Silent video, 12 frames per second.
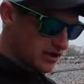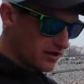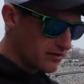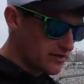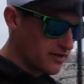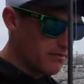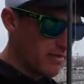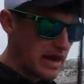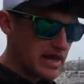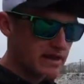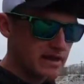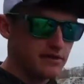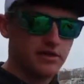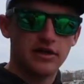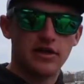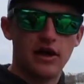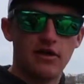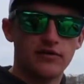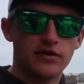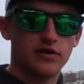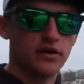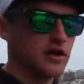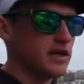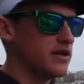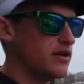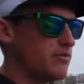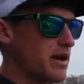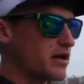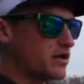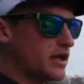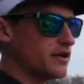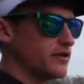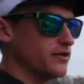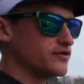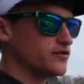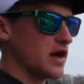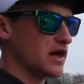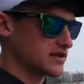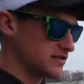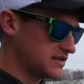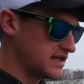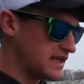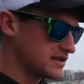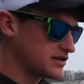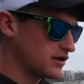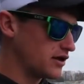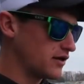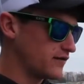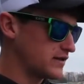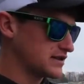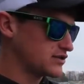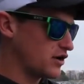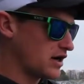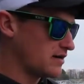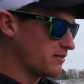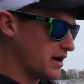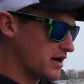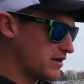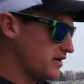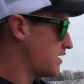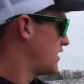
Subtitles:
starting with a bait that you can cover, you know, parallel to those rocks. So say I started off with this crankbait.